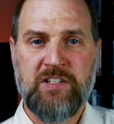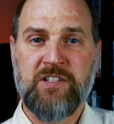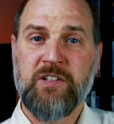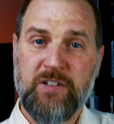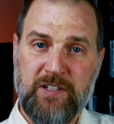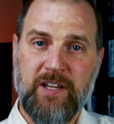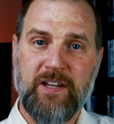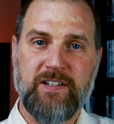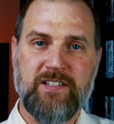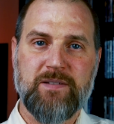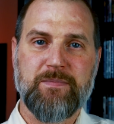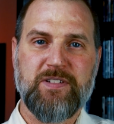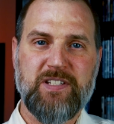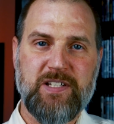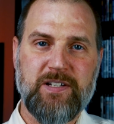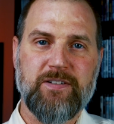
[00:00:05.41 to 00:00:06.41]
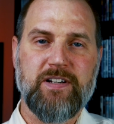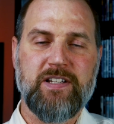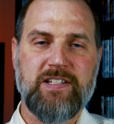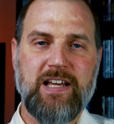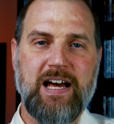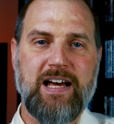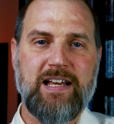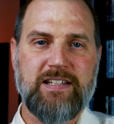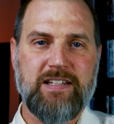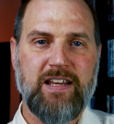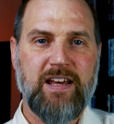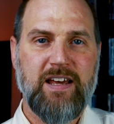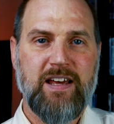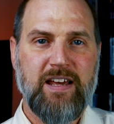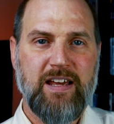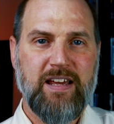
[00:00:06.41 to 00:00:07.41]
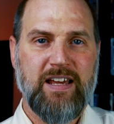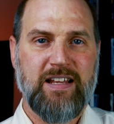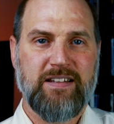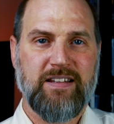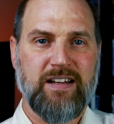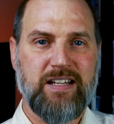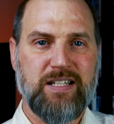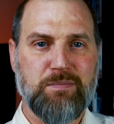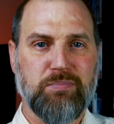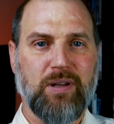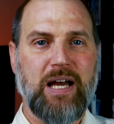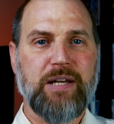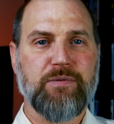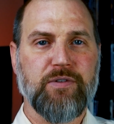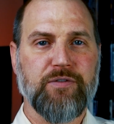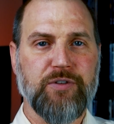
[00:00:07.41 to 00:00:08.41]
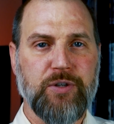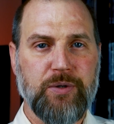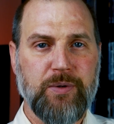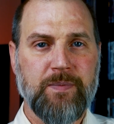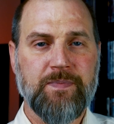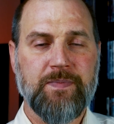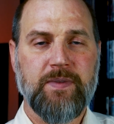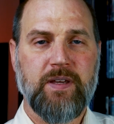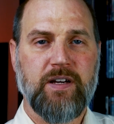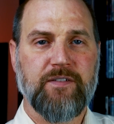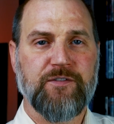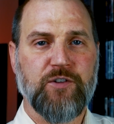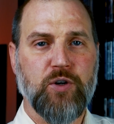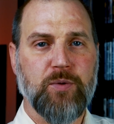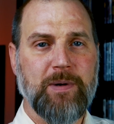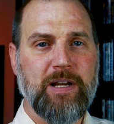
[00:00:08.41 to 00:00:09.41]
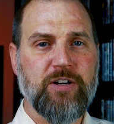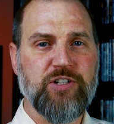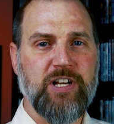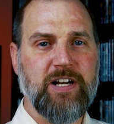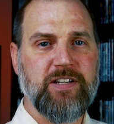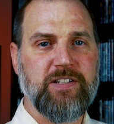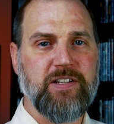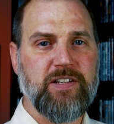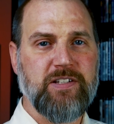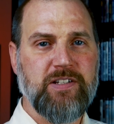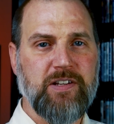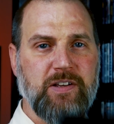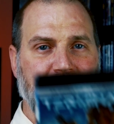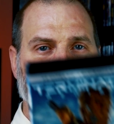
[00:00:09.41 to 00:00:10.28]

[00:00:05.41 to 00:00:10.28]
still kick some serious ass in today's blind review of Terminator Genisys